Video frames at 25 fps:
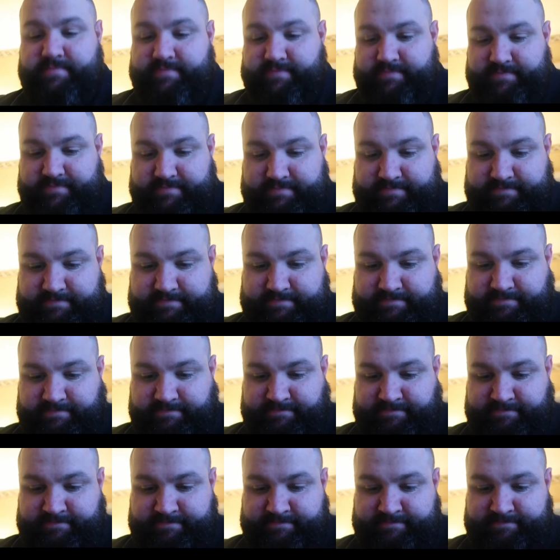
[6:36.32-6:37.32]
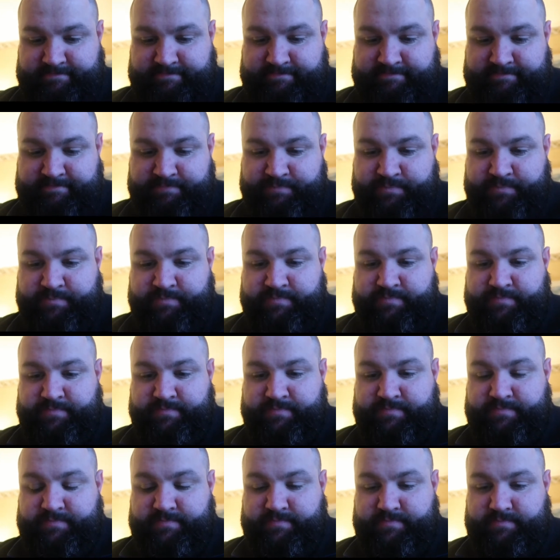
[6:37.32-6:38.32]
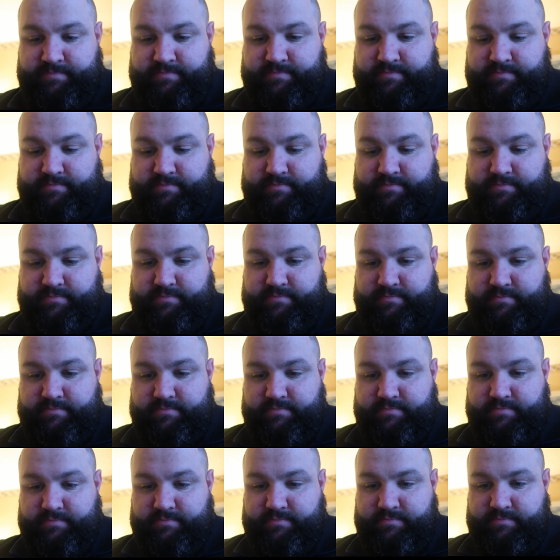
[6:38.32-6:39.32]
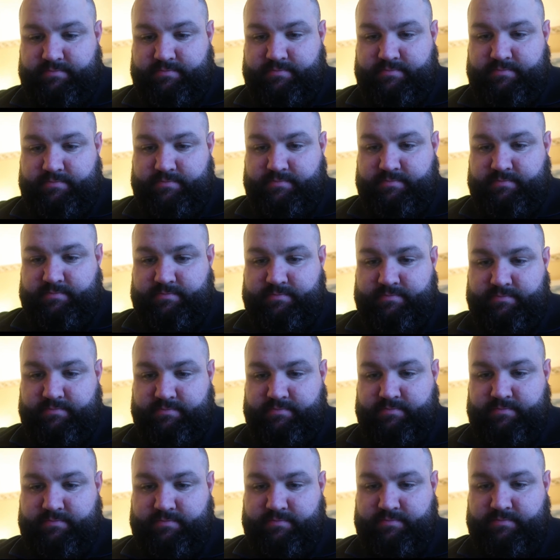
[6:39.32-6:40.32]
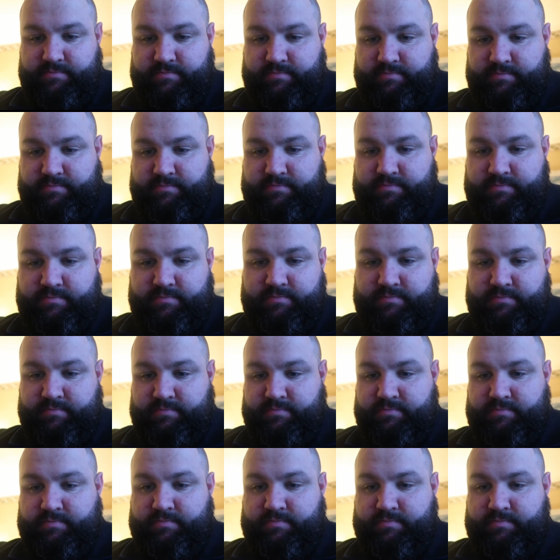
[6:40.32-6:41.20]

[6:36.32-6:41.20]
Nothing is said.